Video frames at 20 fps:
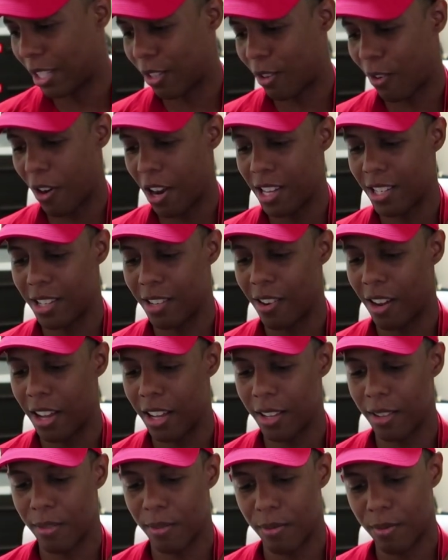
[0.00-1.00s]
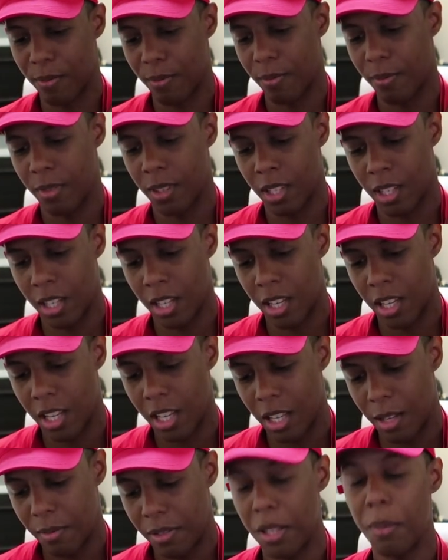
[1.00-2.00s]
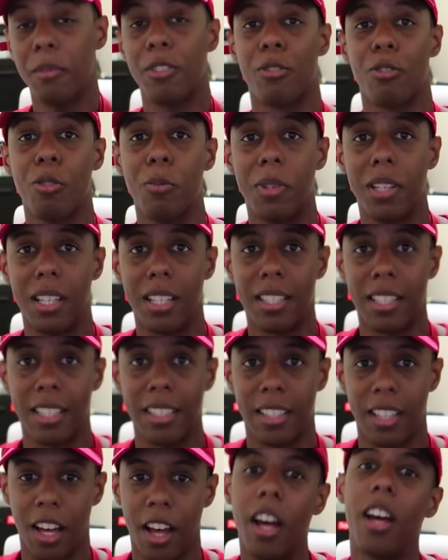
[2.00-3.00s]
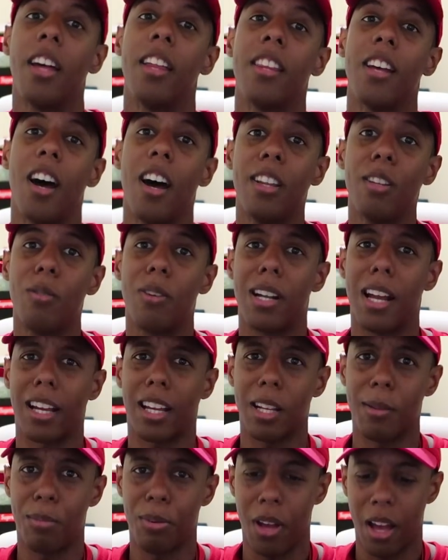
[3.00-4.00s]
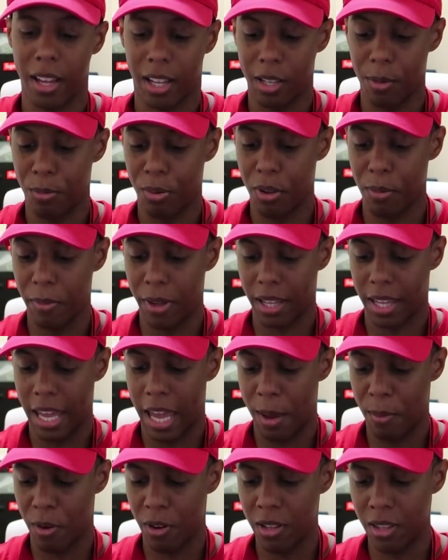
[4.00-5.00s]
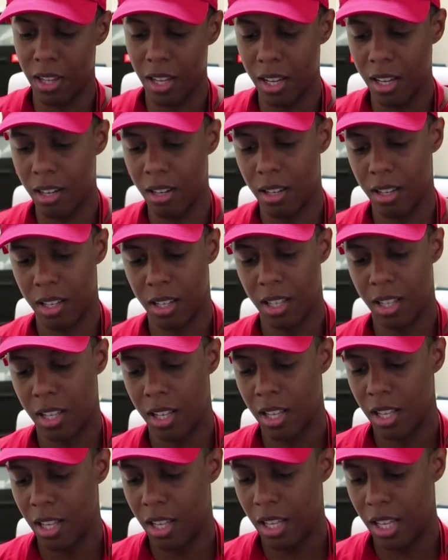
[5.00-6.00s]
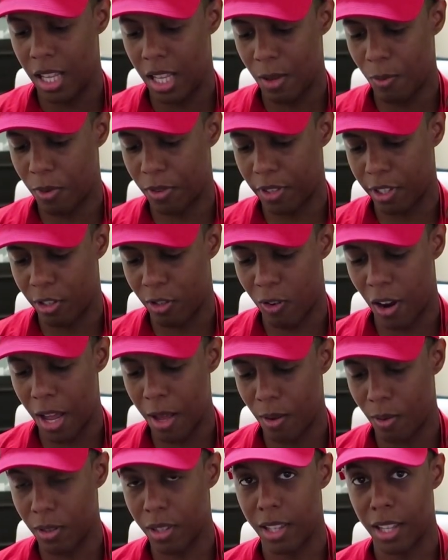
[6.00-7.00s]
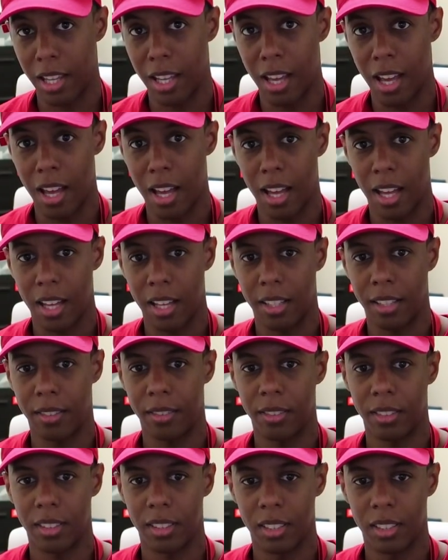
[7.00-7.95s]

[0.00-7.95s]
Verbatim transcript: It's crazy, right? There's so much room in this because in the other one I could put, I could put my camera in there with the try with the uh,